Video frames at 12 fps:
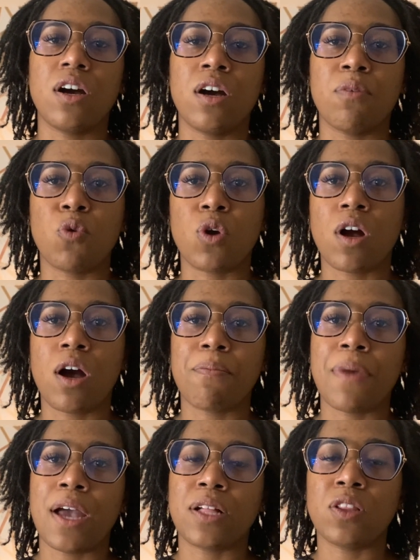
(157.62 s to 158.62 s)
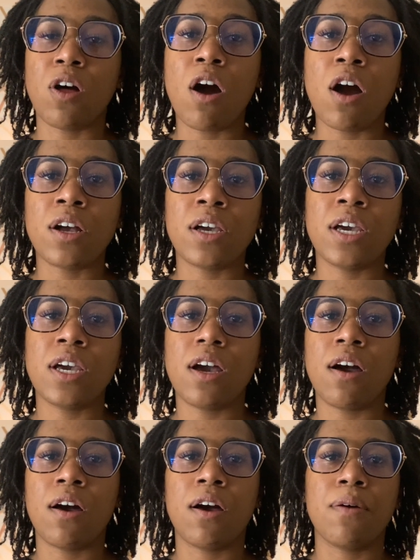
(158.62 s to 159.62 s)
more compact lock,
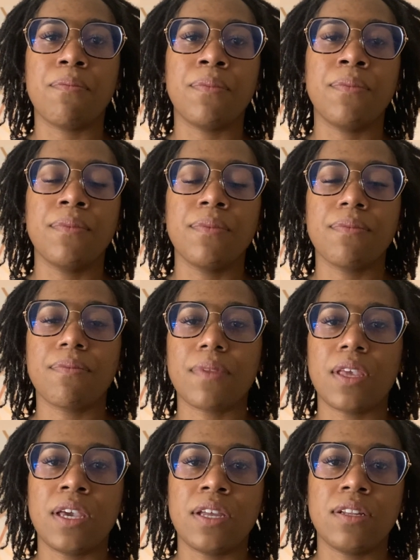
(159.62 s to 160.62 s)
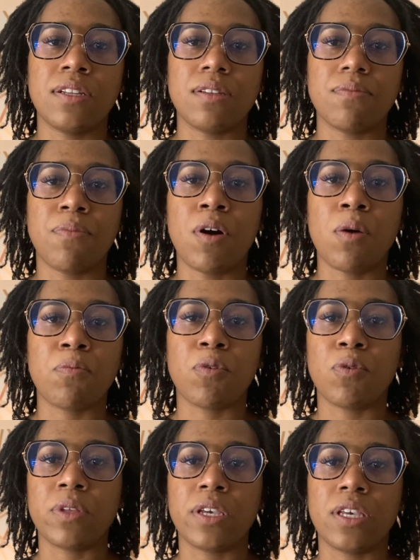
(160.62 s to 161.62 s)
and palm
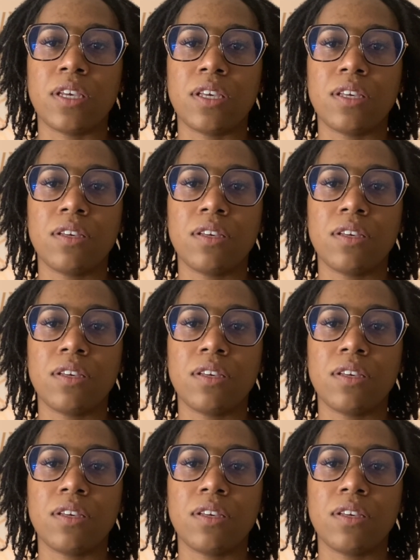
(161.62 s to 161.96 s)
rolling,